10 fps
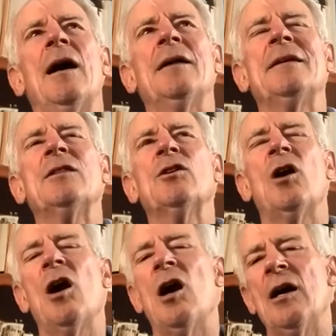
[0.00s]
think
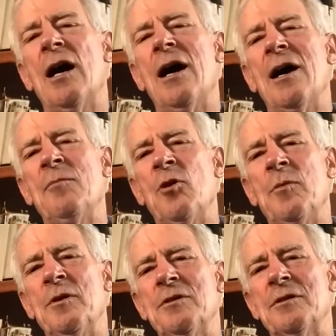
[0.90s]
there are aha
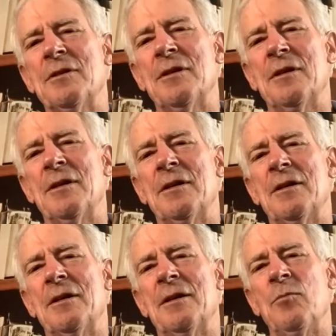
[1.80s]
moments,
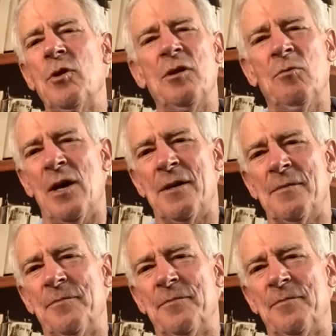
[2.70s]
more than one,